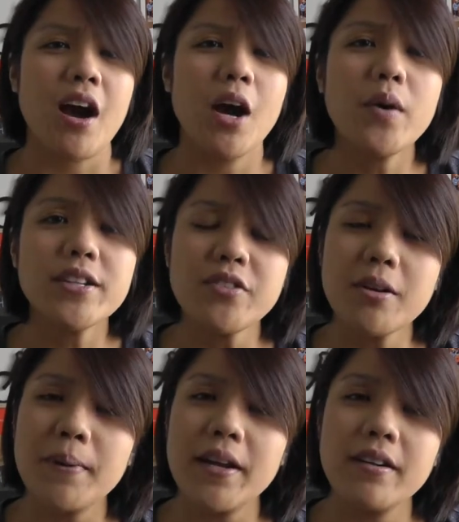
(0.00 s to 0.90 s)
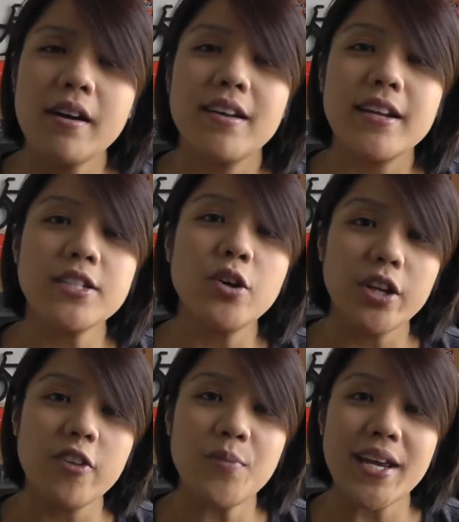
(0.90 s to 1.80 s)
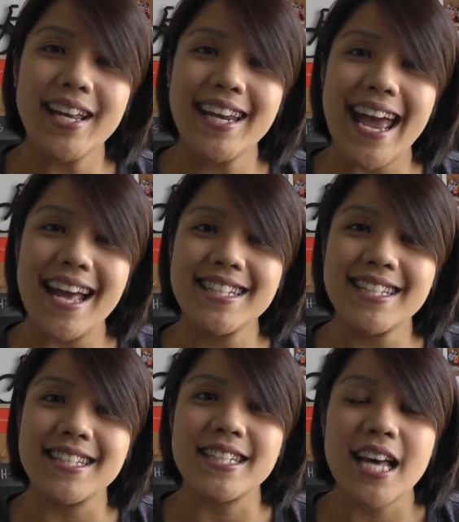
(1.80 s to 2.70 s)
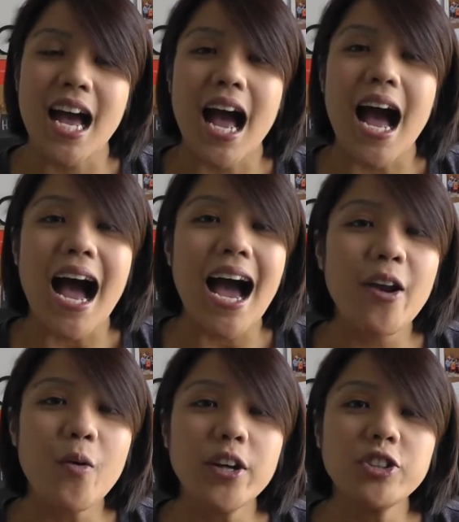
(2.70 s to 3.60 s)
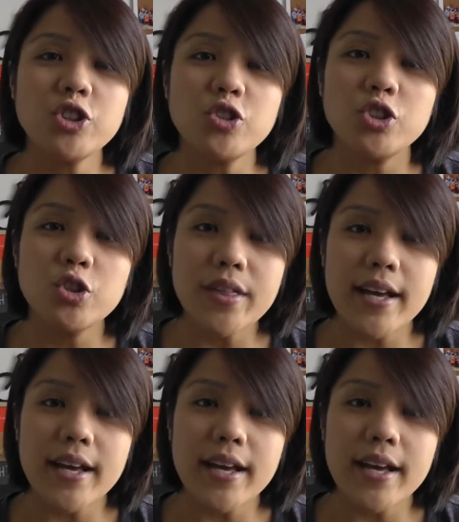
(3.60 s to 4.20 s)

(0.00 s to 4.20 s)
I want to eat better does not give me any answers. I don't want you to do